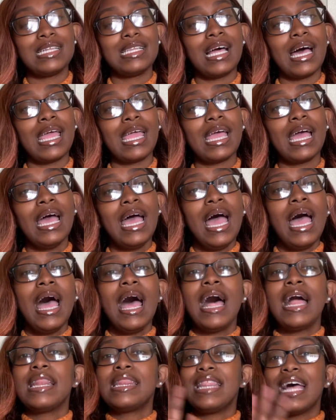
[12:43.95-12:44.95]
Like,
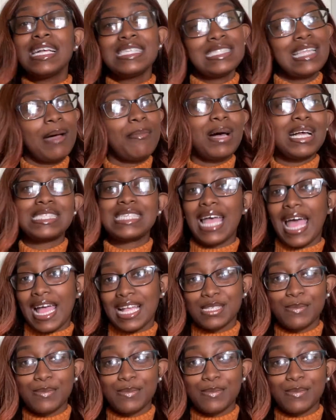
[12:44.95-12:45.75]
that's not my tax